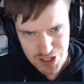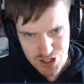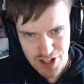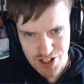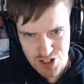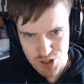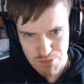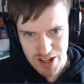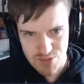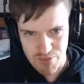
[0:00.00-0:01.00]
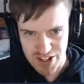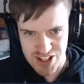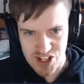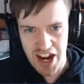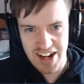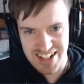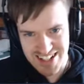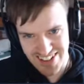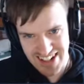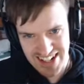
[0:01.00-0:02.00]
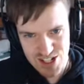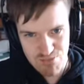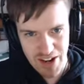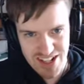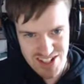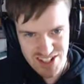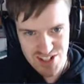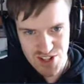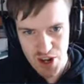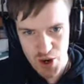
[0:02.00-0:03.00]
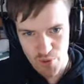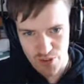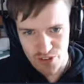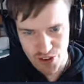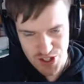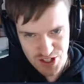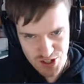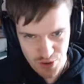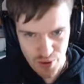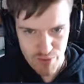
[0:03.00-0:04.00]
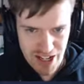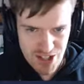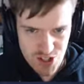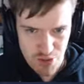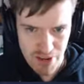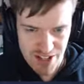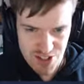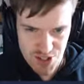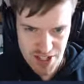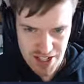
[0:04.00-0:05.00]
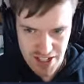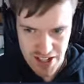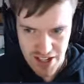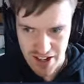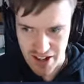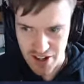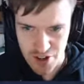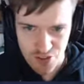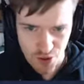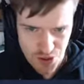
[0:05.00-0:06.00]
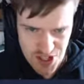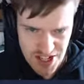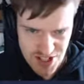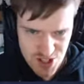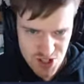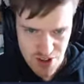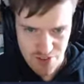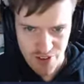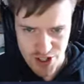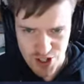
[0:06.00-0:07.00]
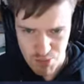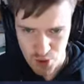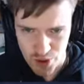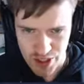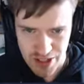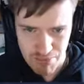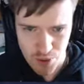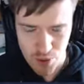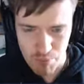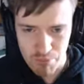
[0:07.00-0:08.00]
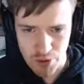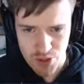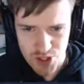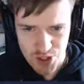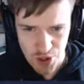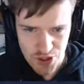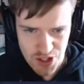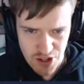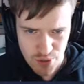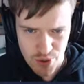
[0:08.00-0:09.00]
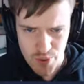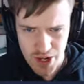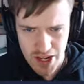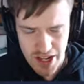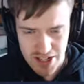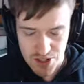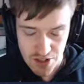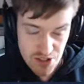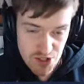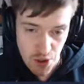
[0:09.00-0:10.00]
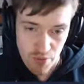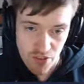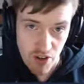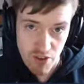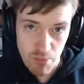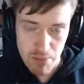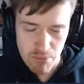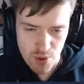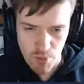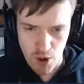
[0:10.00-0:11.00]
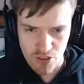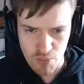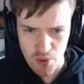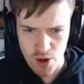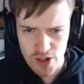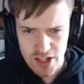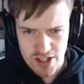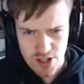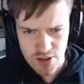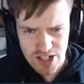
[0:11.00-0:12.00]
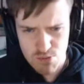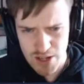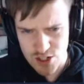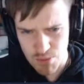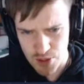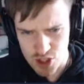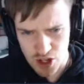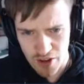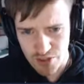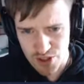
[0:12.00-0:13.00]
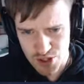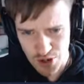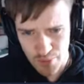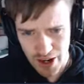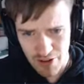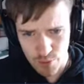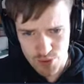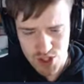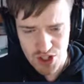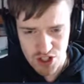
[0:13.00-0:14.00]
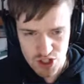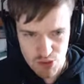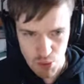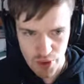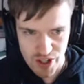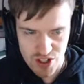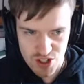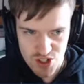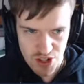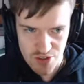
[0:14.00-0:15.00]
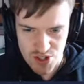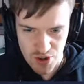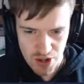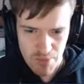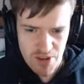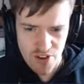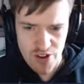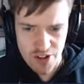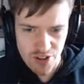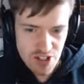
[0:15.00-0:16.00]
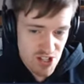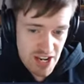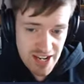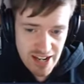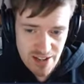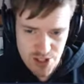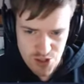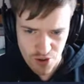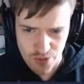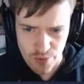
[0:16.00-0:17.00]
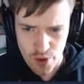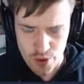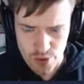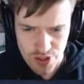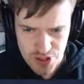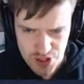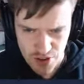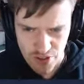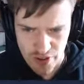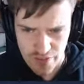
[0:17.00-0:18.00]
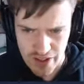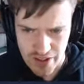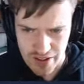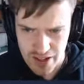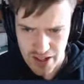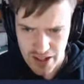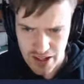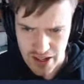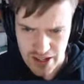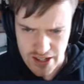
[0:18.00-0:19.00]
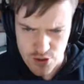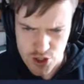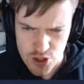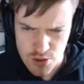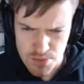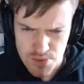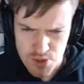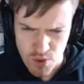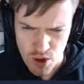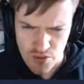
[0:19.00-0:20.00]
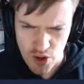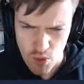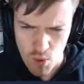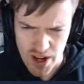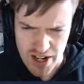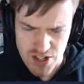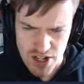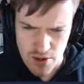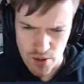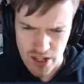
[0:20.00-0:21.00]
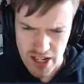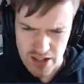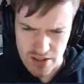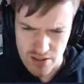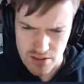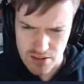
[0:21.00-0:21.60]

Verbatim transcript: Sadness is best better shared in tiny spaces, where farting is a crime against humanity. Uh, four seats, very small and nimble, bonus starting crew, so you start with another member apart from Mark. Don't expect to push others around with such a small engine, so it's not going to be very good at taking enemies off the road and stuff like that. Uh, YouTube's rather quiet, anyone here?